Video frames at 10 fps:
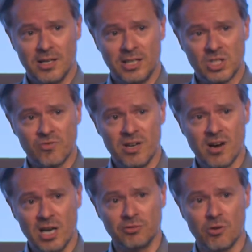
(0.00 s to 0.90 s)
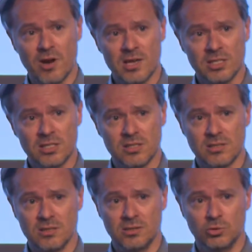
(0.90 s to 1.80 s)
it is very hard for us
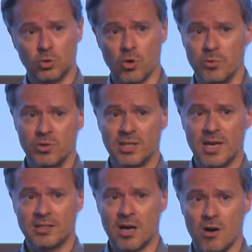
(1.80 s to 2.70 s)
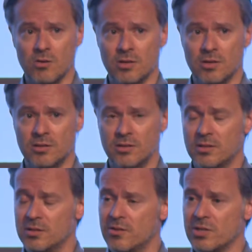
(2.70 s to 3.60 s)
to communicate our
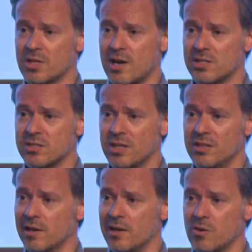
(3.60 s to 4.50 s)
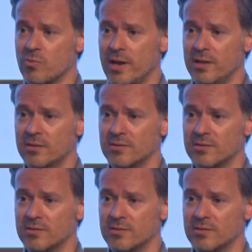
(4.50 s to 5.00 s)
results in a clear way.